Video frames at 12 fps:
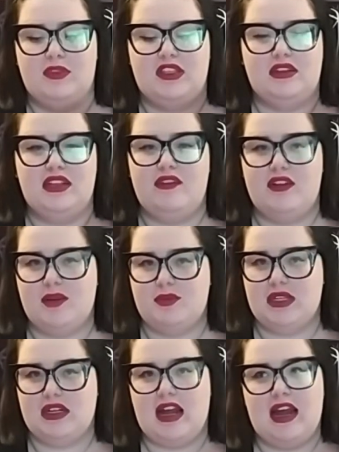leave it up
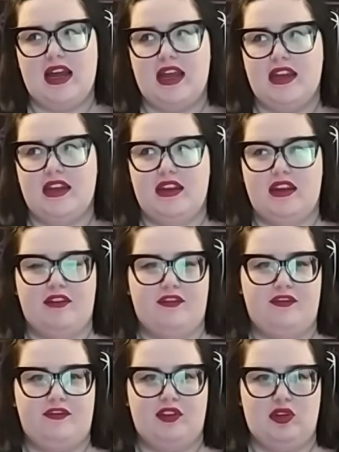to God
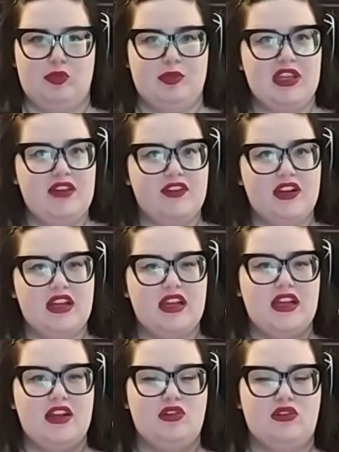if you believe in
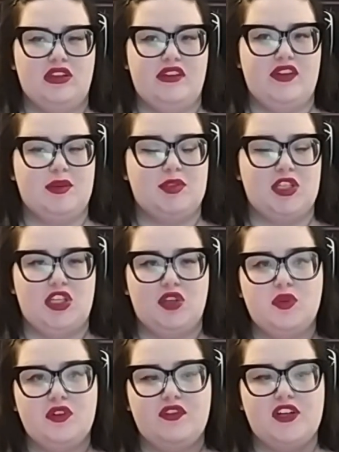God, or leave it up to the
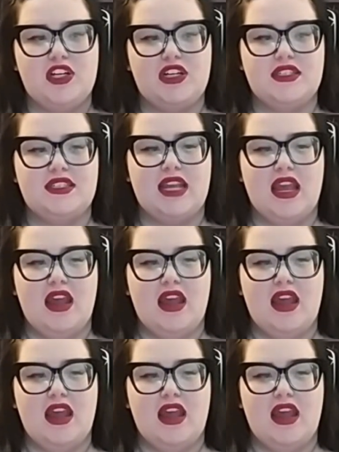universe.